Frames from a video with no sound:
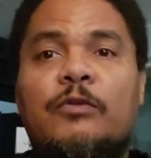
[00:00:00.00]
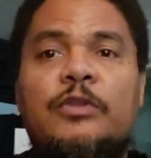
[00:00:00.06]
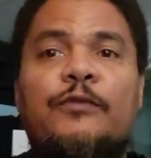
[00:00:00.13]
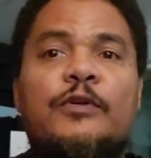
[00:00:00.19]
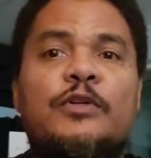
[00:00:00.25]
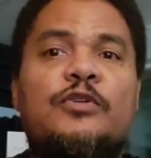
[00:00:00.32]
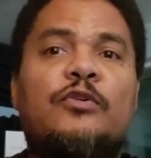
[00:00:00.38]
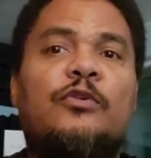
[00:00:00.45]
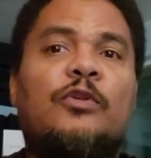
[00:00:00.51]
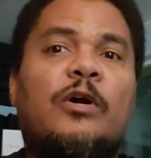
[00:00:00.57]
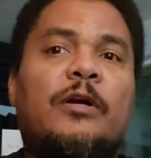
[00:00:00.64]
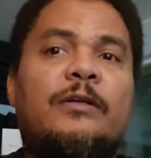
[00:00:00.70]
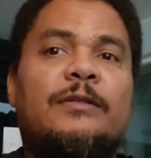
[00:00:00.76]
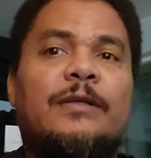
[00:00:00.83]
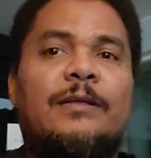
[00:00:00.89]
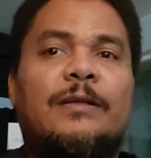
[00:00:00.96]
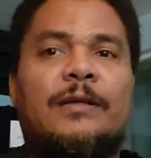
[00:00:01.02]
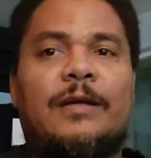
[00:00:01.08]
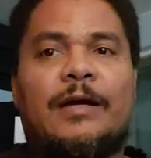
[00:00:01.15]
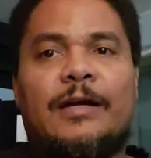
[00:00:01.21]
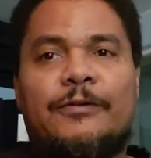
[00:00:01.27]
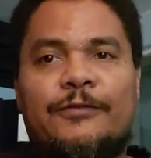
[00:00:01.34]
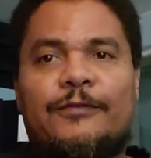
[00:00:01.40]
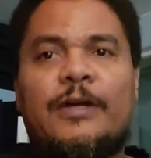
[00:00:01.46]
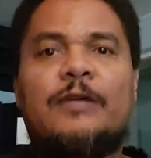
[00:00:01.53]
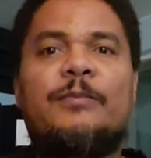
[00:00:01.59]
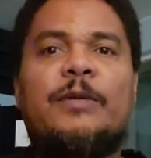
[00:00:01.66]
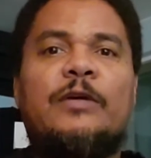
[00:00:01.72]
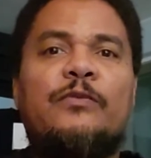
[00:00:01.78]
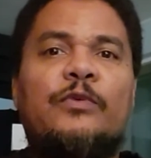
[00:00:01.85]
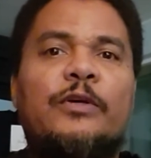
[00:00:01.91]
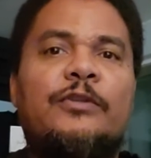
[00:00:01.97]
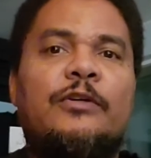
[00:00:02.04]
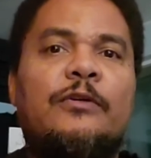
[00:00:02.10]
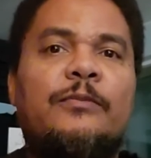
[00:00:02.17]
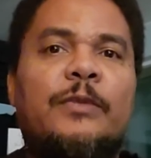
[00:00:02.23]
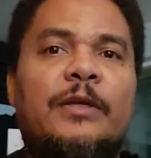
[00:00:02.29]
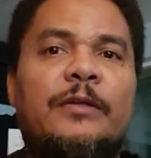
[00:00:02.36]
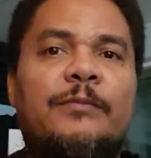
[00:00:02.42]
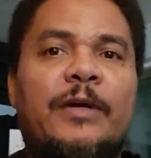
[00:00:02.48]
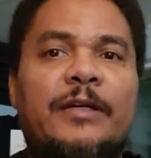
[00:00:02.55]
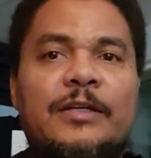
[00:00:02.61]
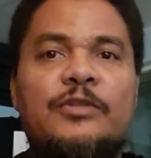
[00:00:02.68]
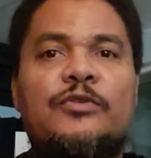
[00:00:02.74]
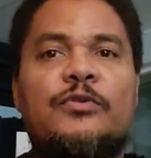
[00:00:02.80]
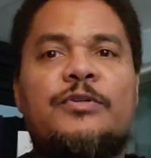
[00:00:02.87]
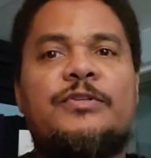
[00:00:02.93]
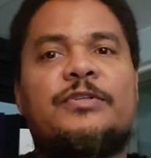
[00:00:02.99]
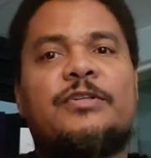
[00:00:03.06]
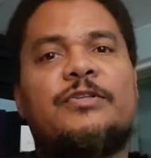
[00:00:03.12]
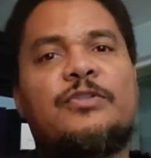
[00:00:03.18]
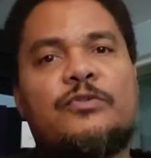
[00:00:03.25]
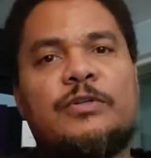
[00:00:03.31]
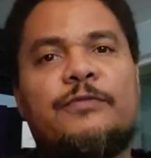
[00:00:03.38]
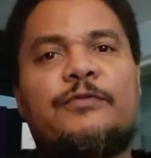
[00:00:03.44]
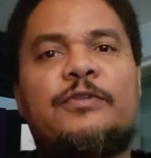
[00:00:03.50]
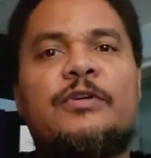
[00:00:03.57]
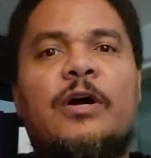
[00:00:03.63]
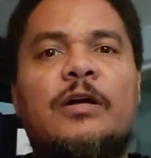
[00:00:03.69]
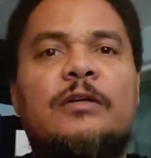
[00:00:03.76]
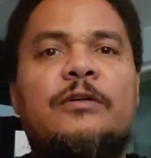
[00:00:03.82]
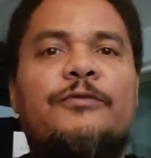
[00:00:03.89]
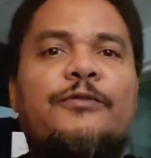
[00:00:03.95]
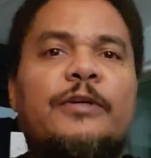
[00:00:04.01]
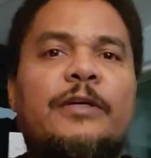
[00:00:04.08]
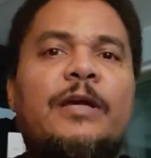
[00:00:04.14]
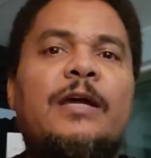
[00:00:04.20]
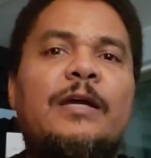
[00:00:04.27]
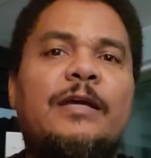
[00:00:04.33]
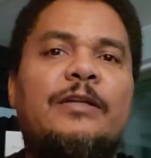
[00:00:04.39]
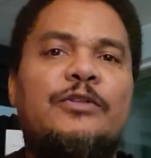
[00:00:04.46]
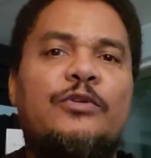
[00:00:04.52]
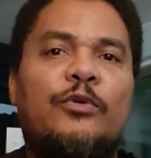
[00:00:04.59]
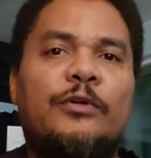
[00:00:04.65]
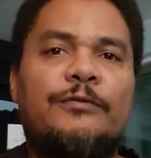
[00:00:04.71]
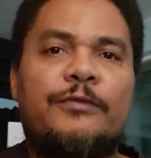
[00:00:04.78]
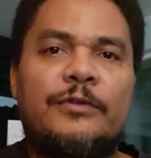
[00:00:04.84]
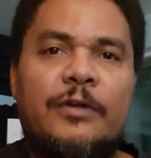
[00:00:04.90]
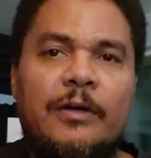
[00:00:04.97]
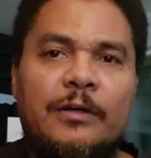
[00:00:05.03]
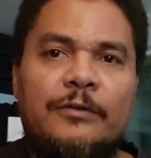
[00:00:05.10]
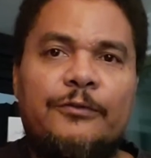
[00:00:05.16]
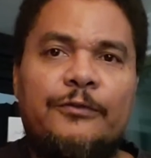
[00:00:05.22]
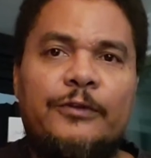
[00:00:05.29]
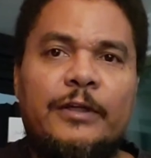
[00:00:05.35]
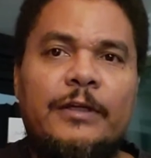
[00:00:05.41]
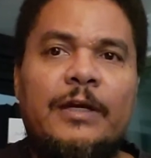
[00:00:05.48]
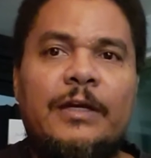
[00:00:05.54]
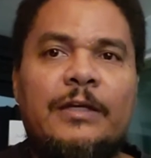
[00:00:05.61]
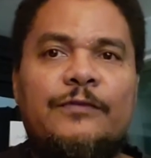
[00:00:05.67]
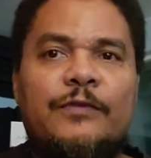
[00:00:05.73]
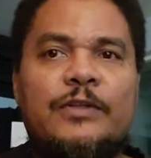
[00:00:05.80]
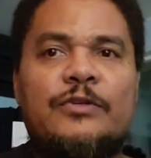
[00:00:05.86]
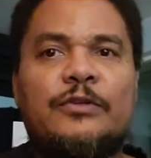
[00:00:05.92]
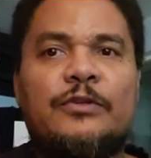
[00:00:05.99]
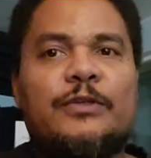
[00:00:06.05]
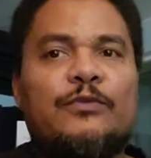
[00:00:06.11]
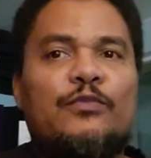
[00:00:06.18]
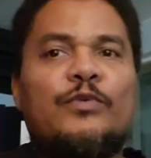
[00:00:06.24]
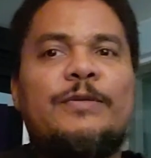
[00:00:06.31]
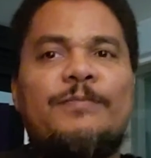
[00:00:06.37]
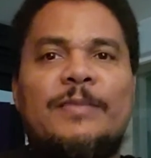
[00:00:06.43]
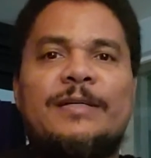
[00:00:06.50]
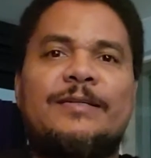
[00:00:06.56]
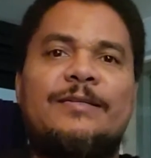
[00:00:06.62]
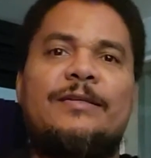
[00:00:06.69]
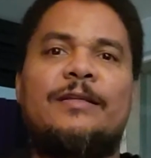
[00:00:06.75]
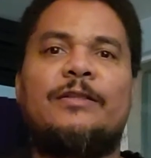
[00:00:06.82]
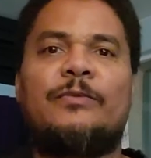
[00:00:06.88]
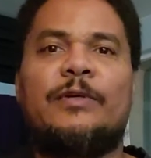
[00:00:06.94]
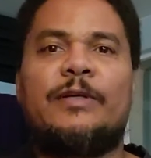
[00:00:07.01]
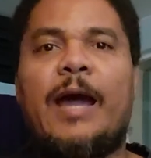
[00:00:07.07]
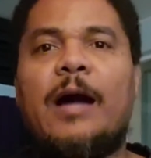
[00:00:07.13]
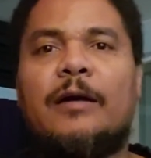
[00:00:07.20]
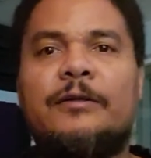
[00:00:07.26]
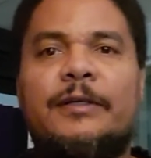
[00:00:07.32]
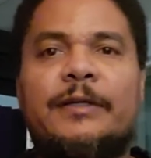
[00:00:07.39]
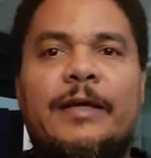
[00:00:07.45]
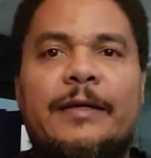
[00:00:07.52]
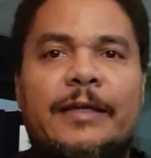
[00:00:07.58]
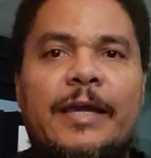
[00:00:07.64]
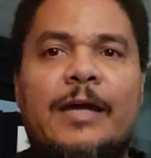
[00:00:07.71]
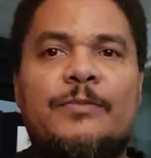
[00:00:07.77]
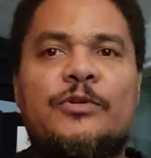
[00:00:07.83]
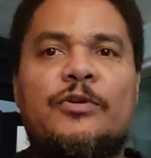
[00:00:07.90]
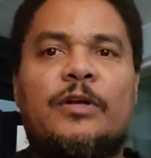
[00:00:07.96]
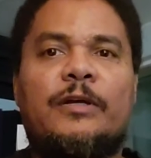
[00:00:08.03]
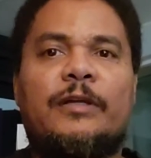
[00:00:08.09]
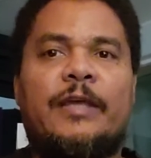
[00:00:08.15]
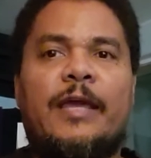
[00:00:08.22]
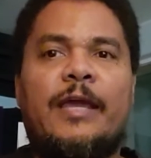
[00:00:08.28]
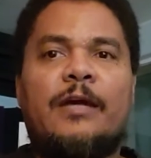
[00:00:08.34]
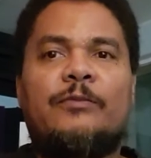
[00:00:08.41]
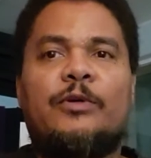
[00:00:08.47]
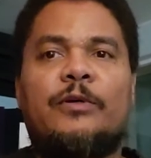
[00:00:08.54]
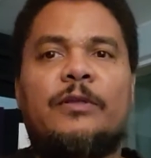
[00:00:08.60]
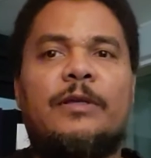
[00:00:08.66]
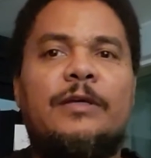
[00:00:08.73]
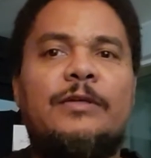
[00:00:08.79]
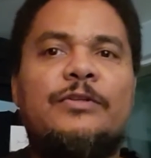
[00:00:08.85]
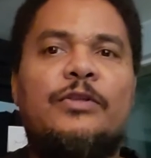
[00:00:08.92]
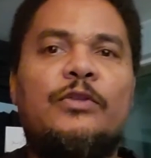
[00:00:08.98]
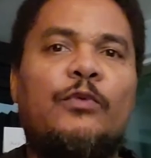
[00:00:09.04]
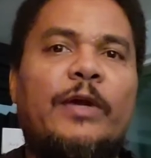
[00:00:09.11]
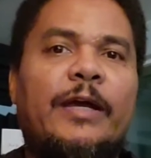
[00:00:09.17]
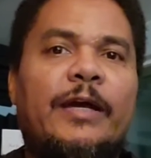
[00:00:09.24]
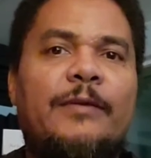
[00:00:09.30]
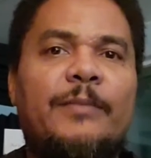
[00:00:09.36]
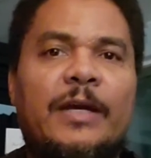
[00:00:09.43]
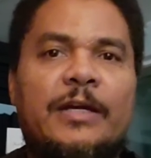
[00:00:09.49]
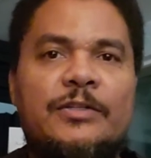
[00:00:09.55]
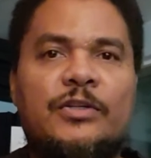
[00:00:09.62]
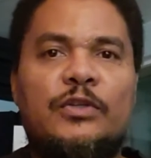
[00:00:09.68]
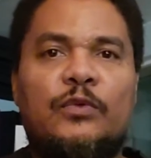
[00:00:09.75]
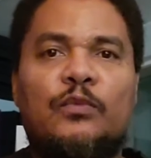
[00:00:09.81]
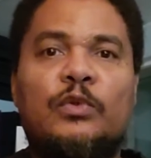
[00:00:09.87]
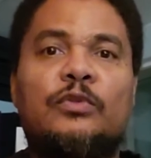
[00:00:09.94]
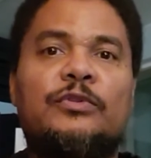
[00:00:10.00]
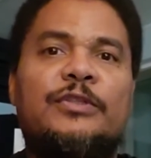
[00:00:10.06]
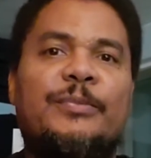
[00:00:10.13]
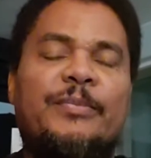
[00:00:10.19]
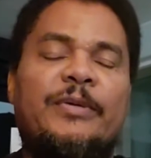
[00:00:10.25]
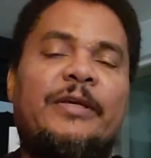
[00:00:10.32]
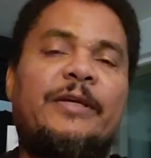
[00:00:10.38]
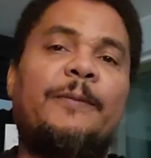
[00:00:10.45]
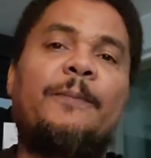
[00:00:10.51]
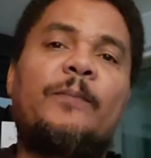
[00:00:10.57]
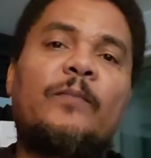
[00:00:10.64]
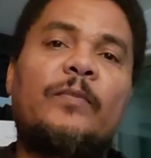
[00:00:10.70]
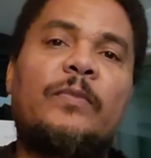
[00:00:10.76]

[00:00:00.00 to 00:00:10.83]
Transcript: With visual art, I found my rhythm and my interest in street photography and toy photography and visually remixing the reality I captured on camera into the way I imagine the world to be.